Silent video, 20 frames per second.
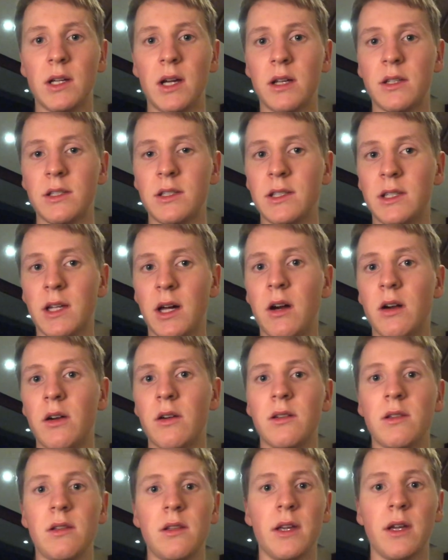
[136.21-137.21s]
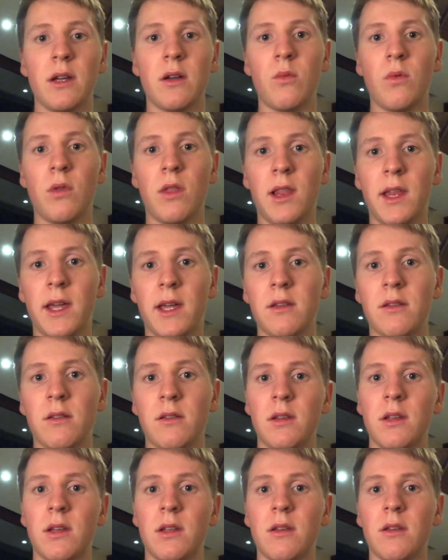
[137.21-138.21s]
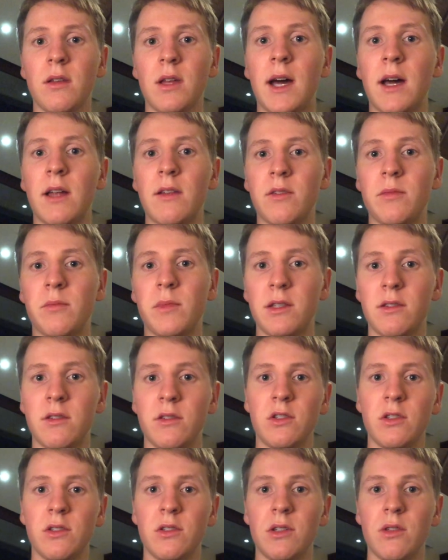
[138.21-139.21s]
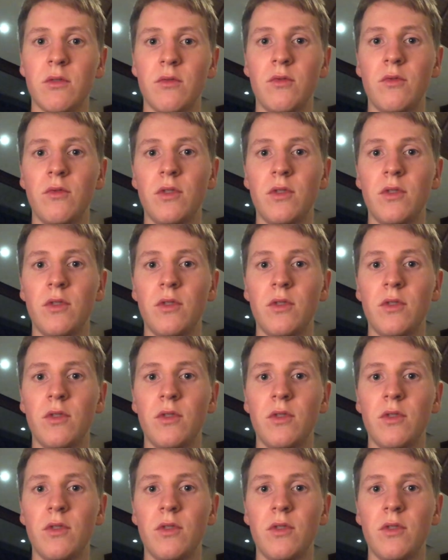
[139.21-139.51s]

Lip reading: I start like with LinkedIn and answer messages and